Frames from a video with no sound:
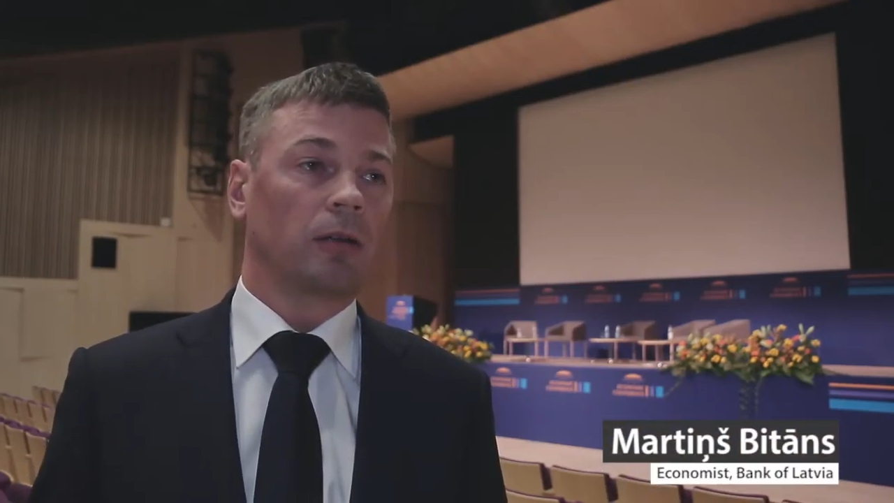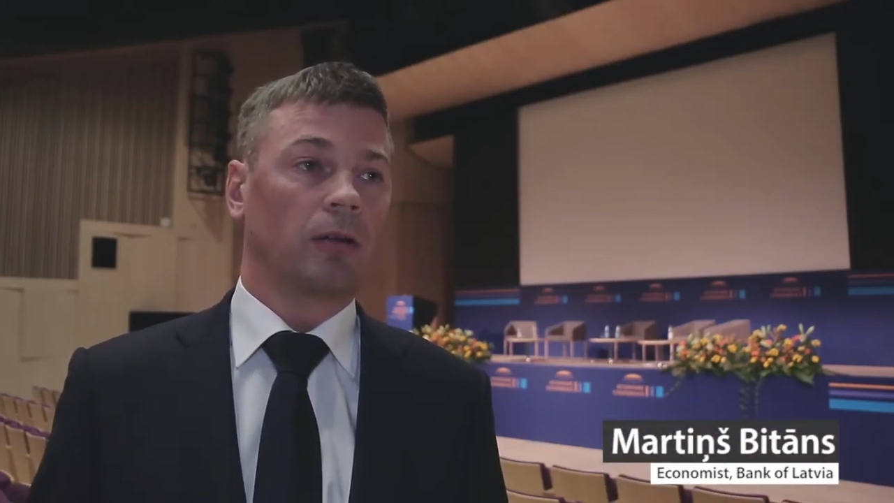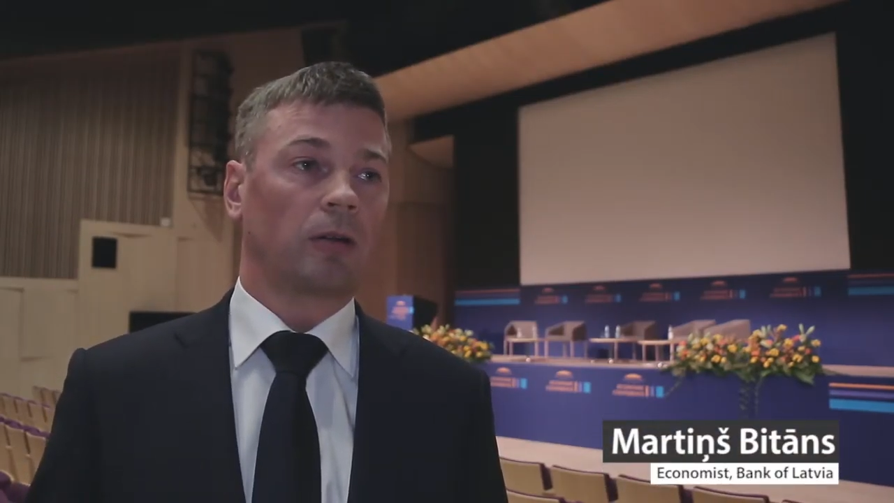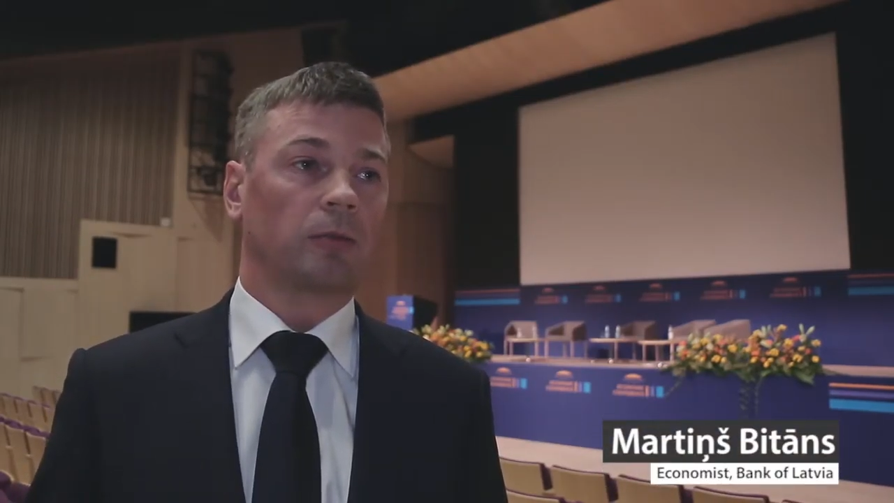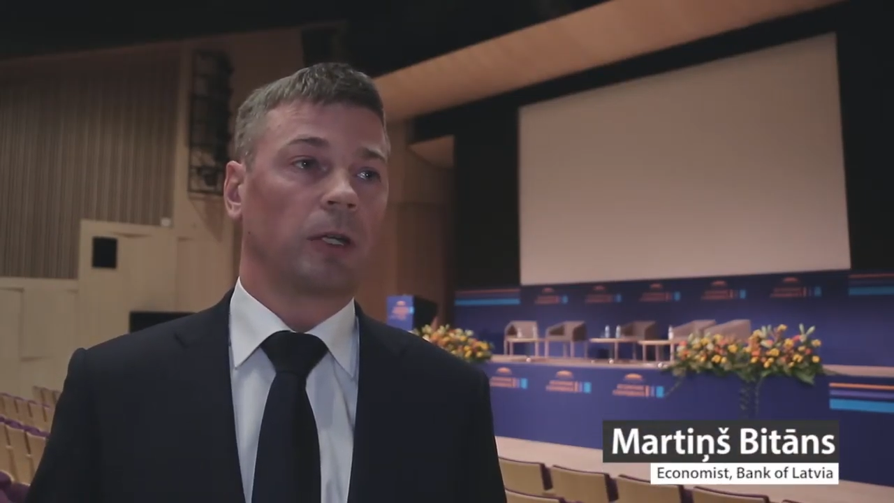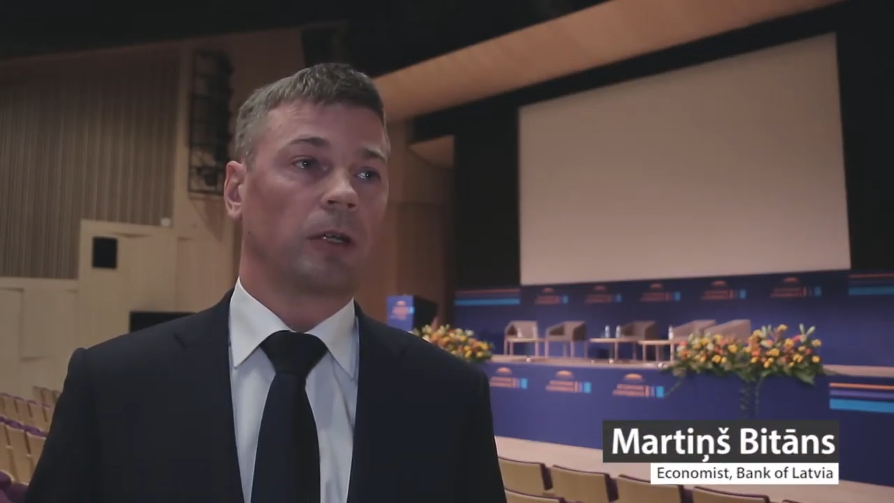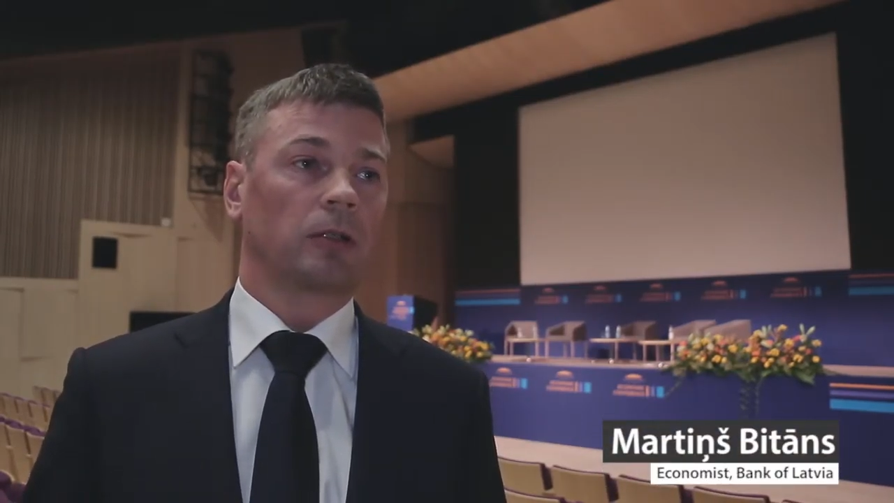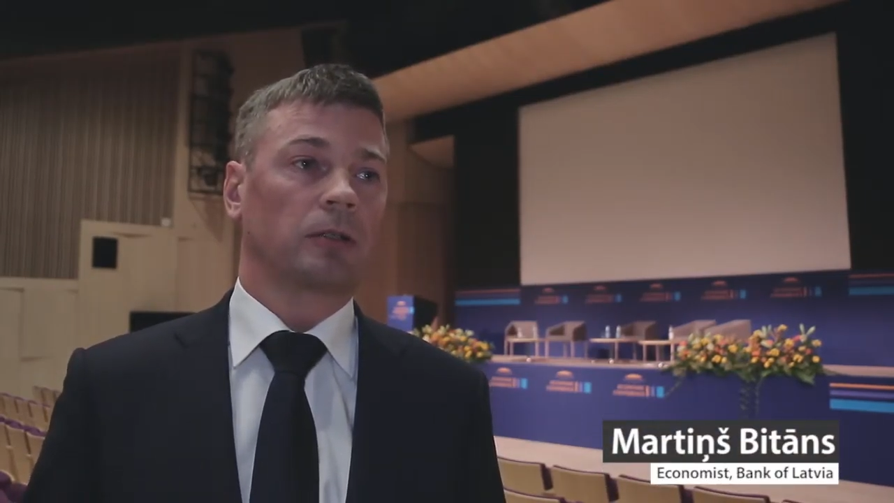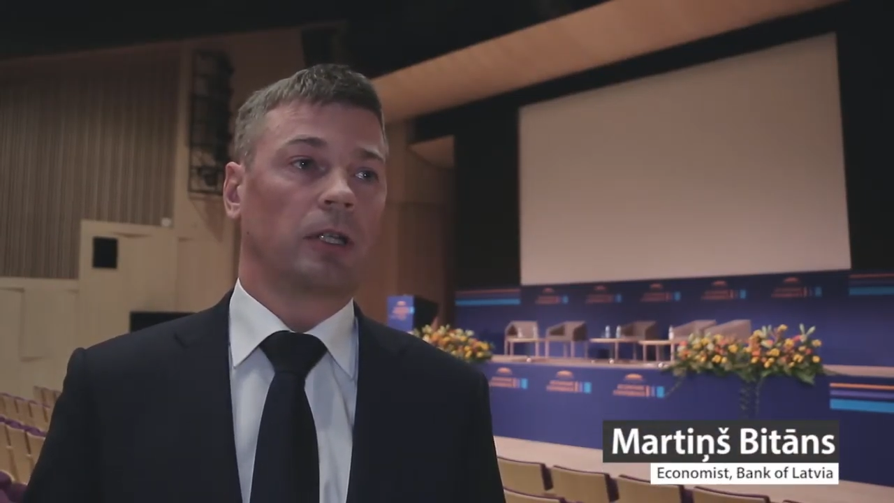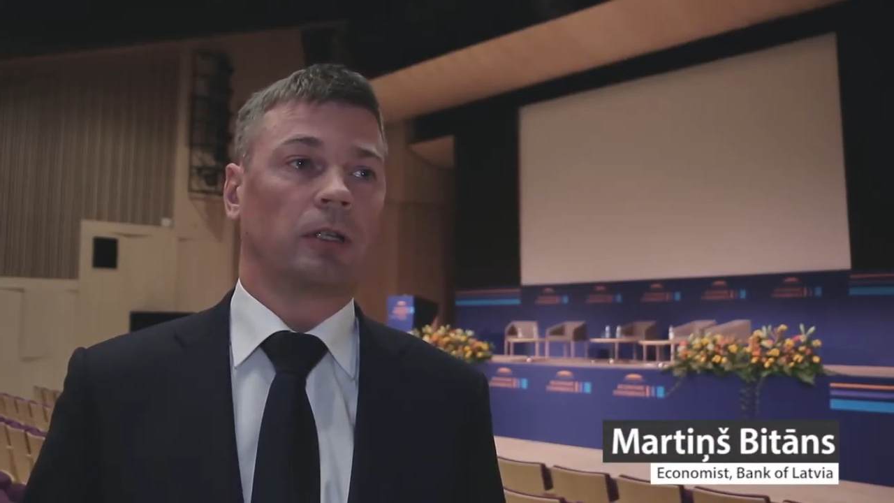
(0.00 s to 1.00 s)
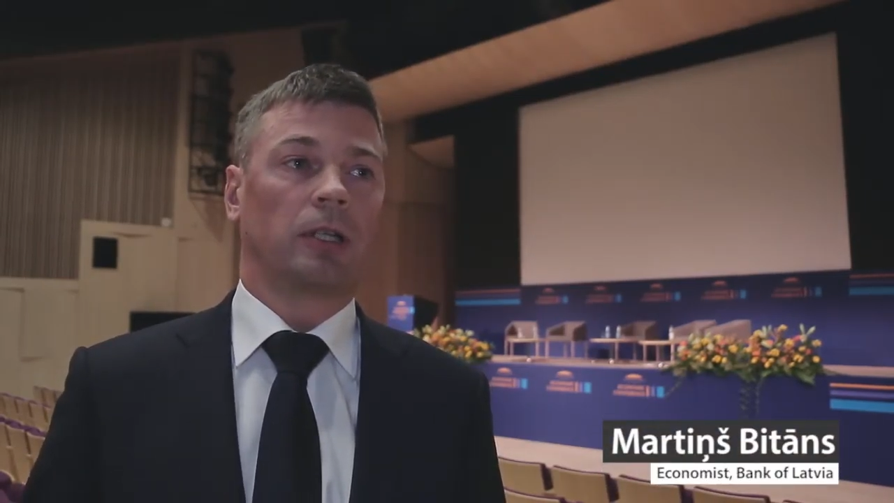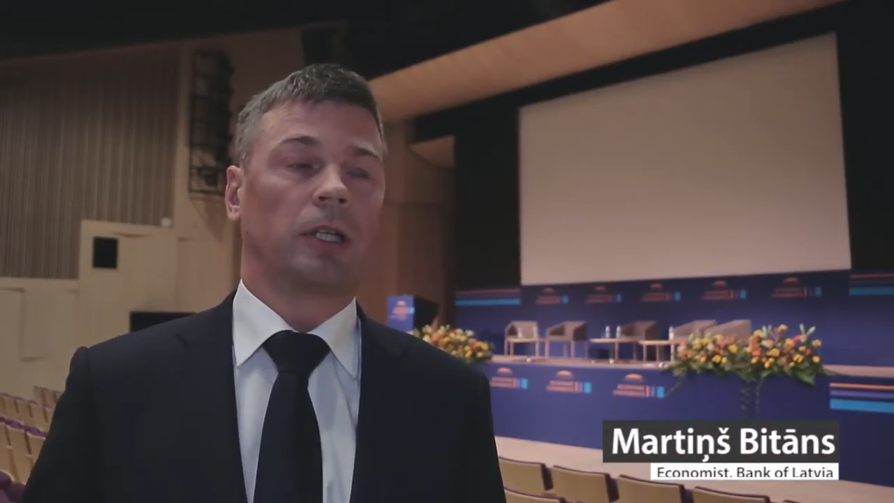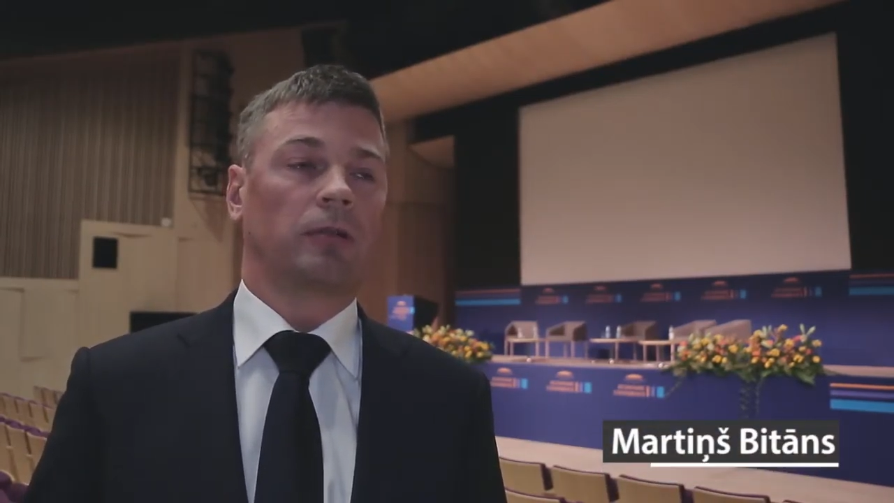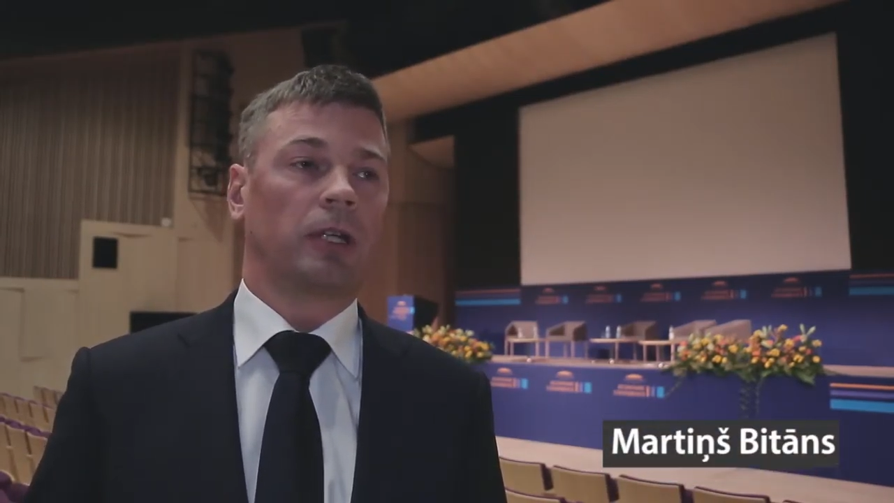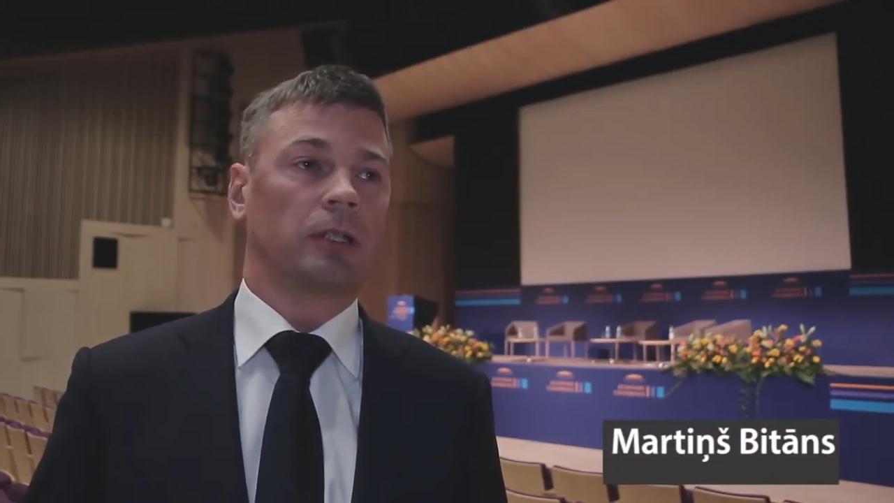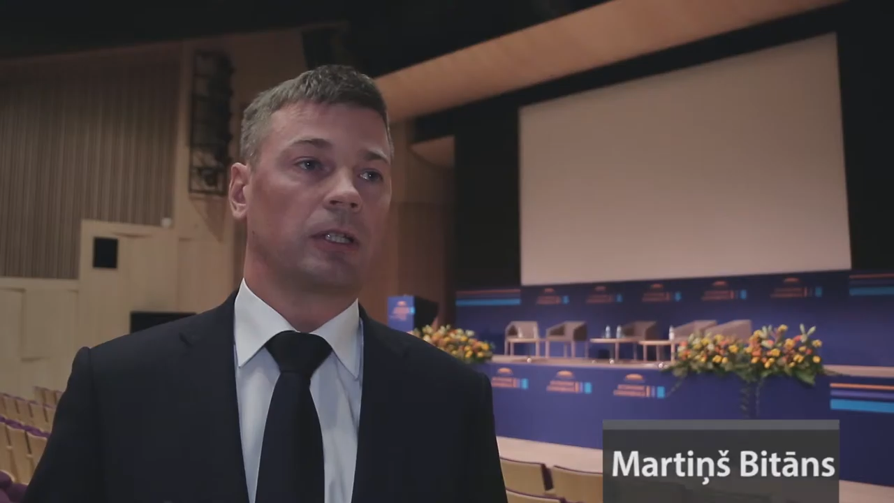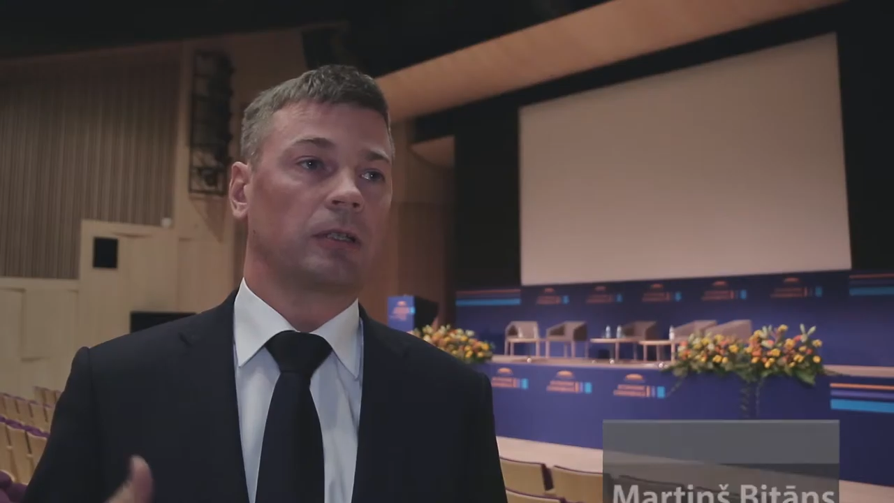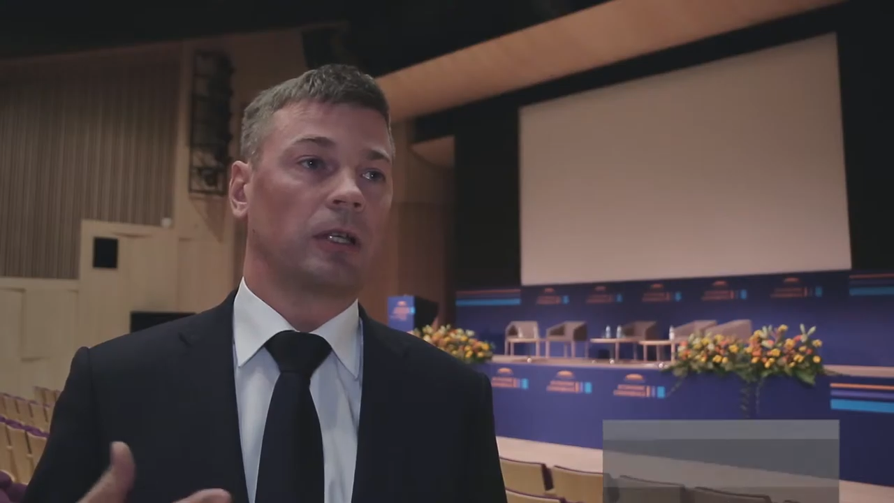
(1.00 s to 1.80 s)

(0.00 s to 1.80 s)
growth because it increases